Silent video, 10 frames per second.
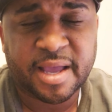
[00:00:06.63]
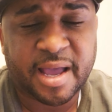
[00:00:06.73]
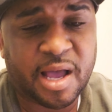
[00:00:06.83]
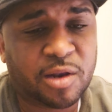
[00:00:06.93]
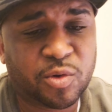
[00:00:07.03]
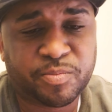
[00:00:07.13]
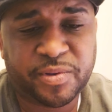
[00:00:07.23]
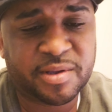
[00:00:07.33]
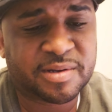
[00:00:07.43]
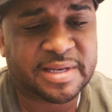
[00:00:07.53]
Our little
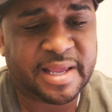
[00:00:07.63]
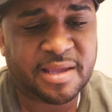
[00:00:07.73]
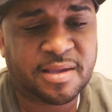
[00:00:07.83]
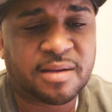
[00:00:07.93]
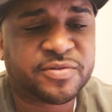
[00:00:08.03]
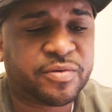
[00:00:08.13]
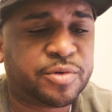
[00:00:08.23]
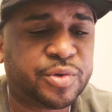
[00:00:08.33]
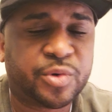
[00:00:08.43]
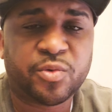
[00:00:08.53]
pill today comes from
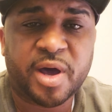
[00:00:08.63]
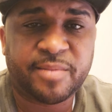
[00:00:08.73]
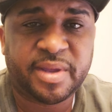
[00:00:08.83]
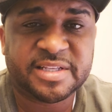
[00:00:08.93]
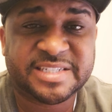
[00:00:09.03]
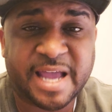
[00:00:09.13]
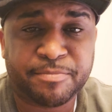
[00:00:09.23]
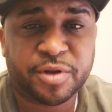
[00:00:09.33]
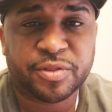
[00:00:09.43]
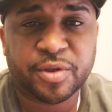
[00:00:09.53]
Deuteronomy
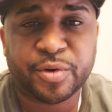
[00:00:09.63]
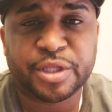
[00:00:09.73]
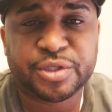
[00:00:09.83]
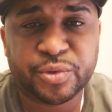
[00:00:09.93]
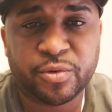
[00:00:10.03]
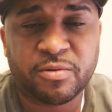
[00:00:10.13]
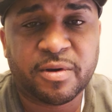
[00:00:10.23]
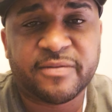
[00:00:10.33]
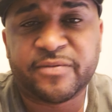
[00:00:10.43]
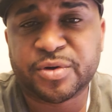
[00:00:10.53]
chapter 32,
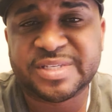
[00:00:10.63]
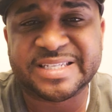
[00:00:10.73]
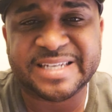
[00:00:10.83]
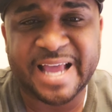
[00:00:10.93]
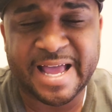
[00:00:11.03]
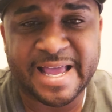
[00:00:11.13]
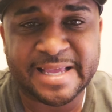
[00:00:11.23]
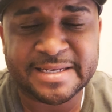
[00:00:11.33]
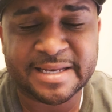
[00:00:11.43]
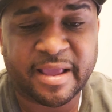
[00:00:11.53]
verses
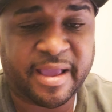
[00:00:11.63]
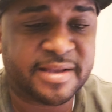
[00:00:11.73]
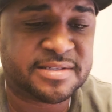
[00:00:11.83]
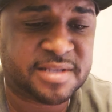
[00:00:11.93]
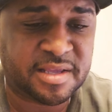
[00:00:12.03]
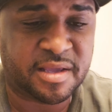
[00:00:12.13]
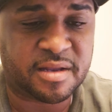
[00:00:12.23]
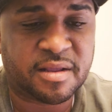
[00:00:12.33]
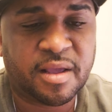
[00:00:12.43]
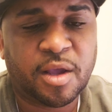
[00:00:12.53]
9 and 10,